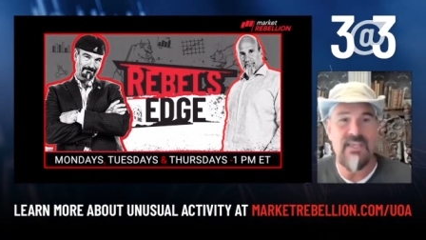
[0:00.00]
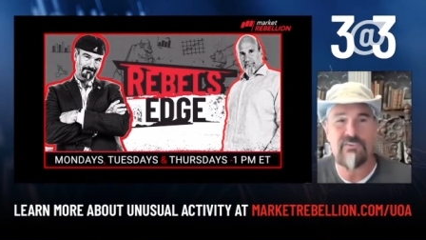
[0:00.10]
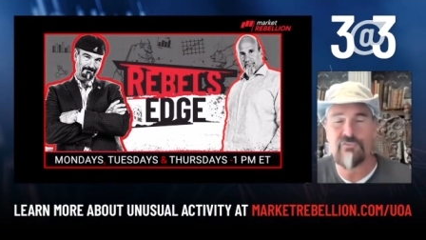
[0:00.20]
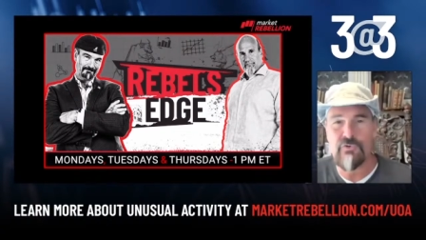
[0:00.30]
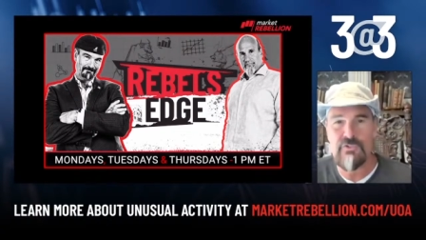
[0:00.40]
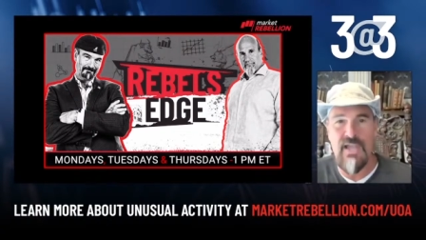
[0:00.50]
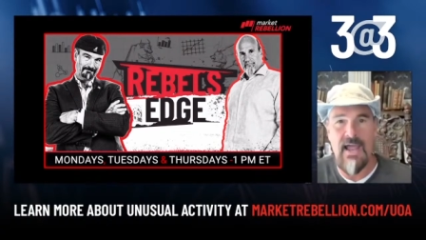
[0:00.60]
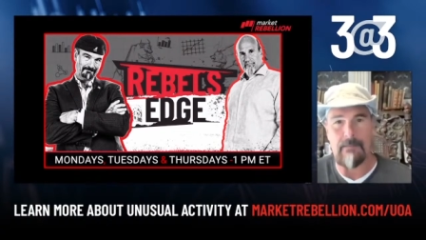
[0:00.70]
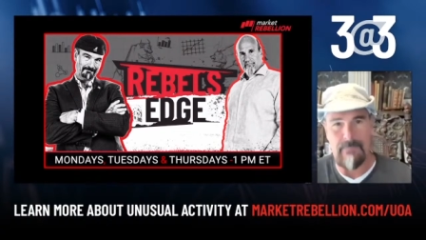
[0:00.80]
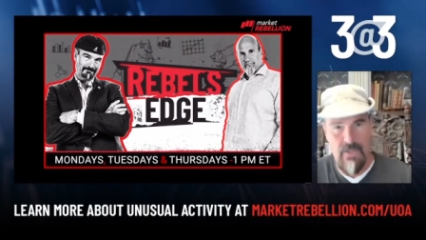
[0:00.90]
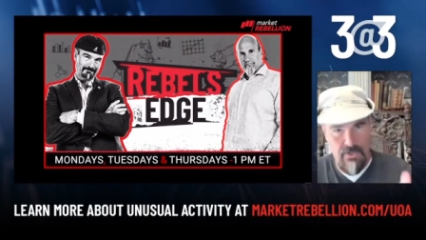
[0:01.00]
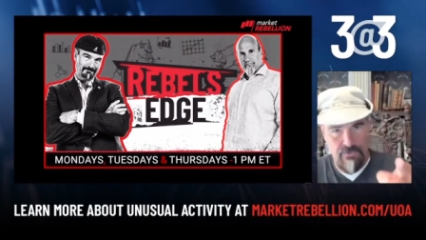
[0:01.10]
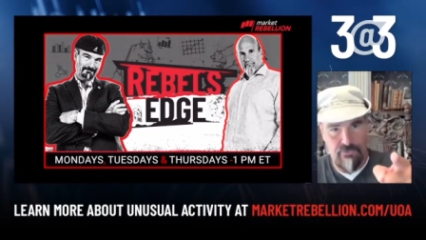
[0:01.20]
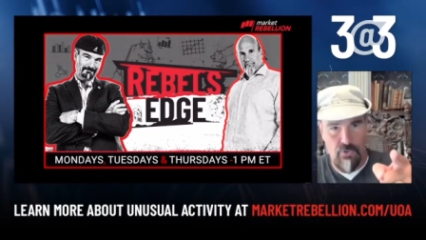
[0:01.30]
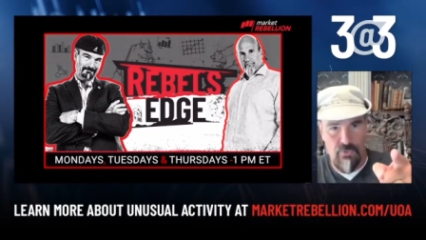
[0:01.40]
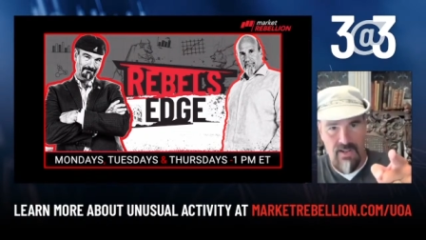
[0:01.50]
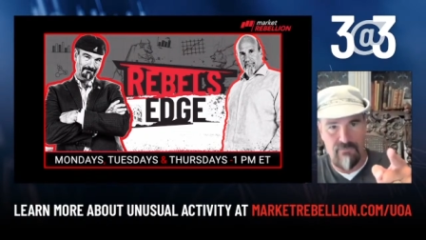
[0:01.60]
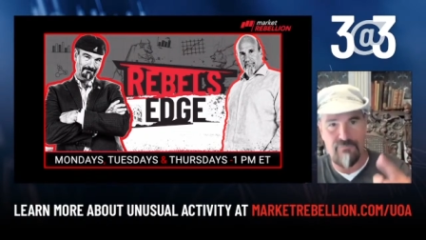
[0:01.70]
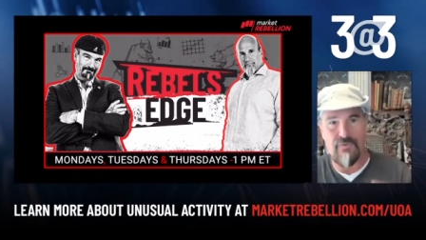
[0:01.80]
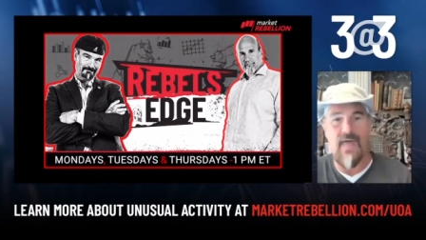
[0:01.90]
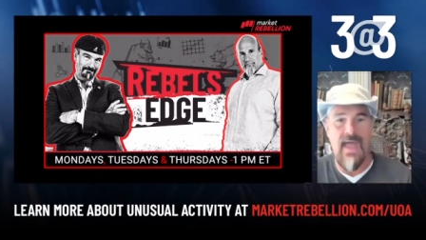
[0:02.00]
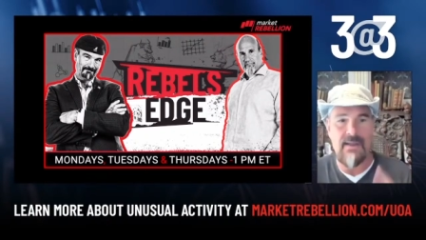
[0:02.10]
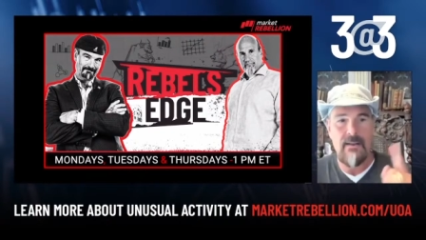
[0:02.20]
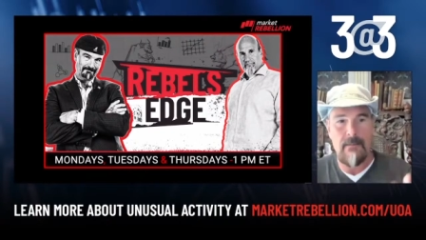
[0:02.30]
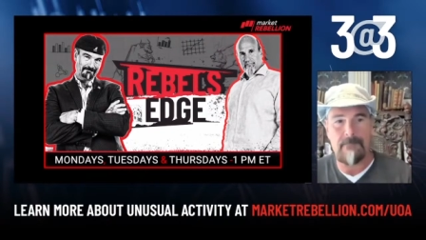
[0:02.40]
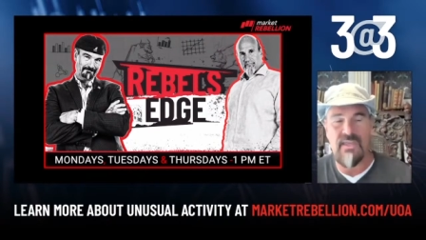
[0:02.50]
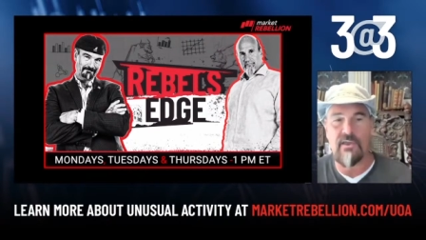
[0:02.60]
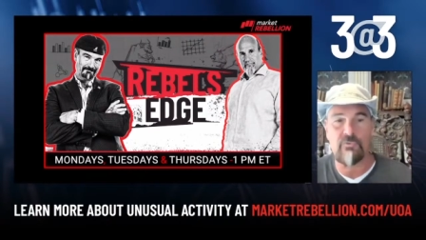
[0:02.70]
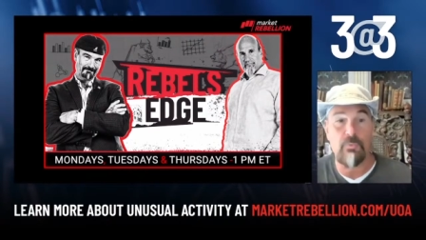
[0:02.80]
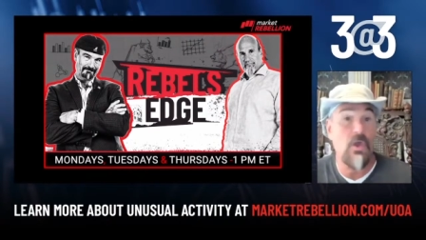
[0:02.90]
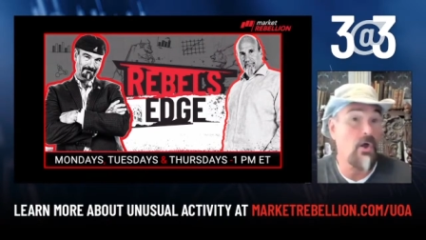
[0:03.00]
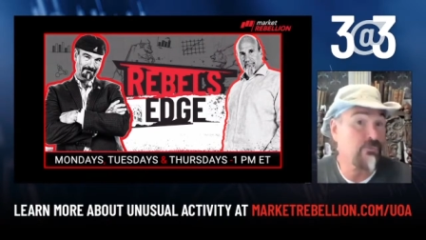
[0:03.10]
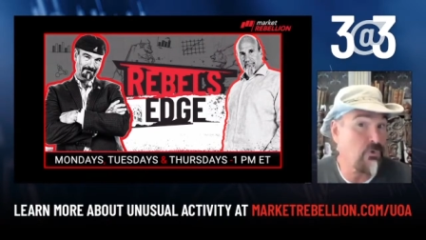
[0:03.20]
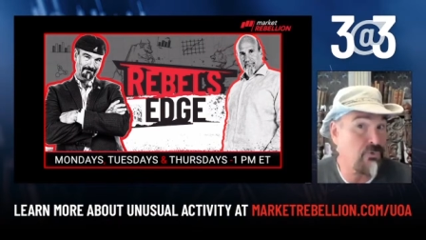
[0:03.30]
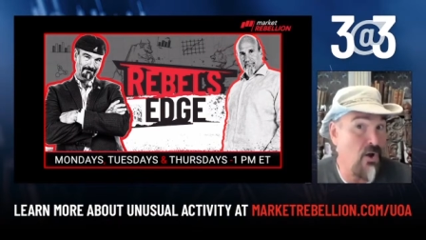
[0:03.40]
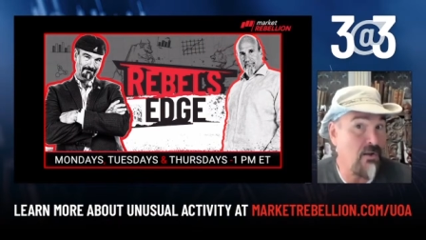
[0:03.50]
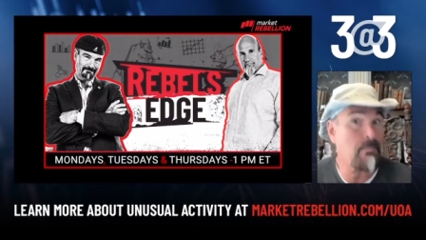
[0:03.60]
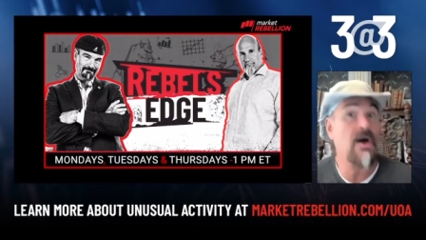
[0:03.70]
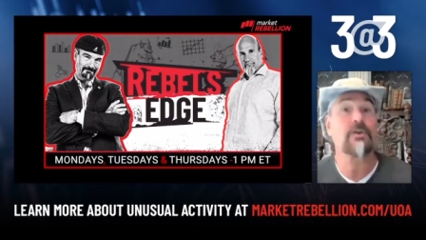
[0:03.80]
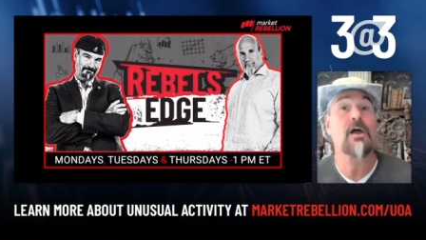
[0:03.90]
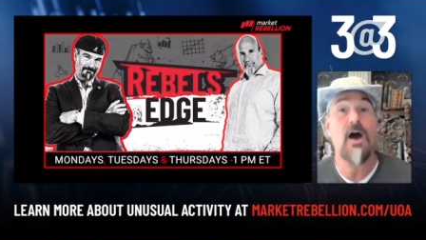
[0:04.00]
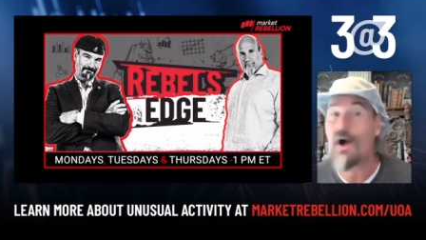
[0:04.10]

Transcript: Eastern Time. Tune in for that because we also talk about